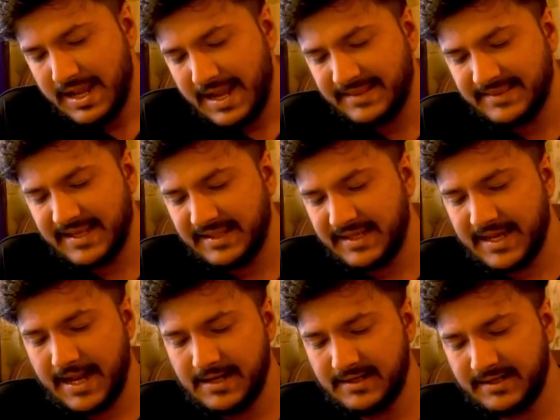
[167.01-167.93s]
And then they
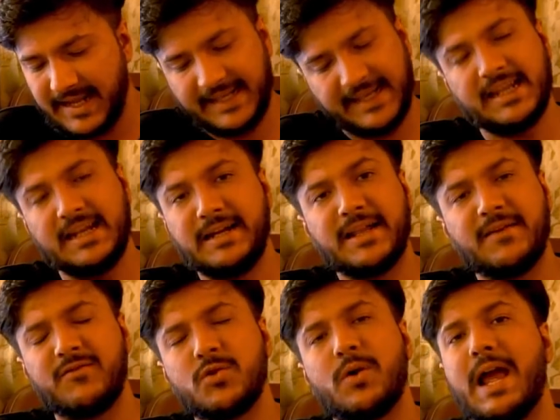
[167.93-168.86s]
had a technical
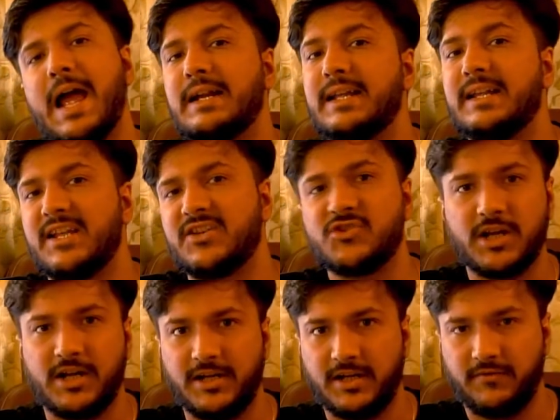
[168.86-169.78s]
interview and an
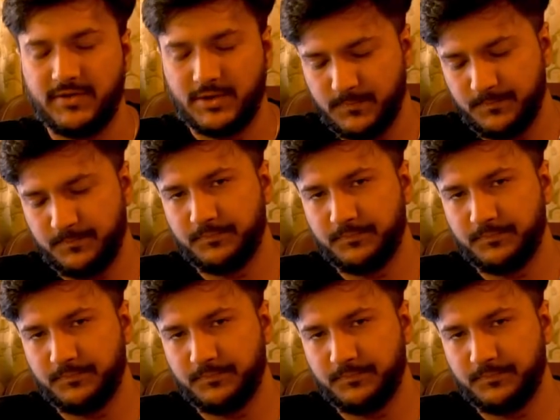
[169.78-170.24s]
HR interview.